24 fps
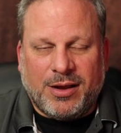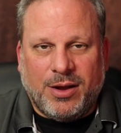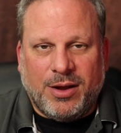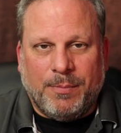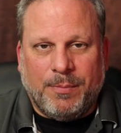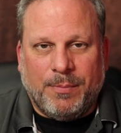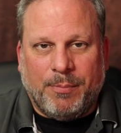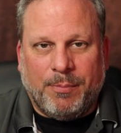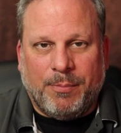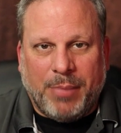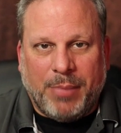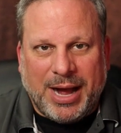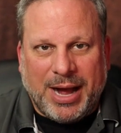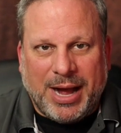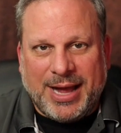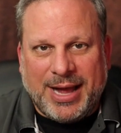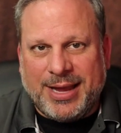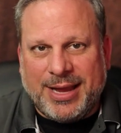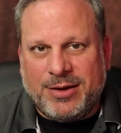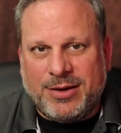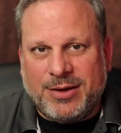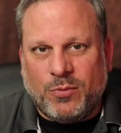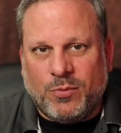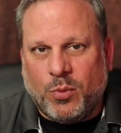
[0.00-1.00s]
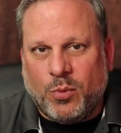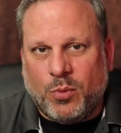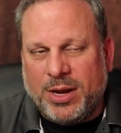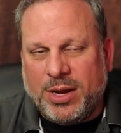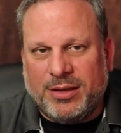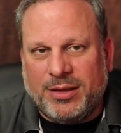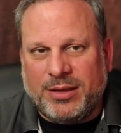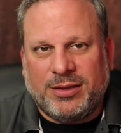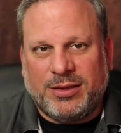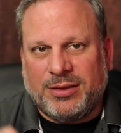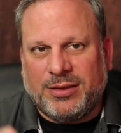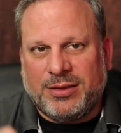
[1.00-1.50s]
combined
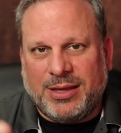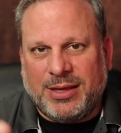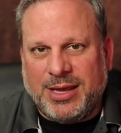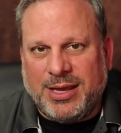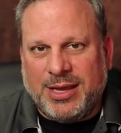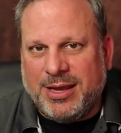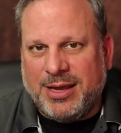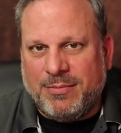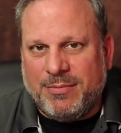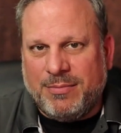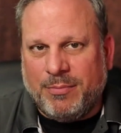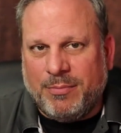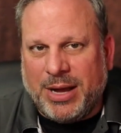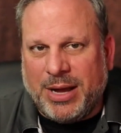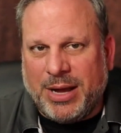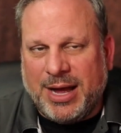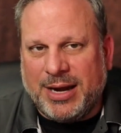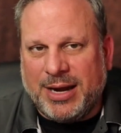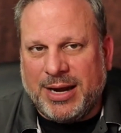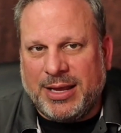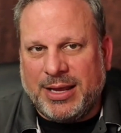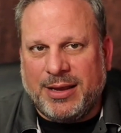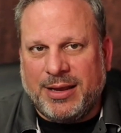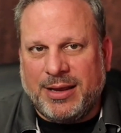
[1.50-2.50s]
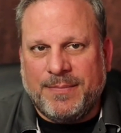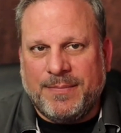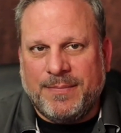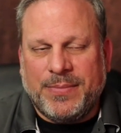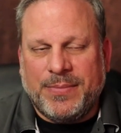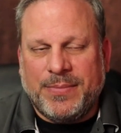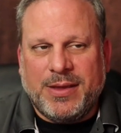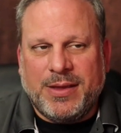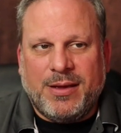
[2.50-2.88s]
with in-body,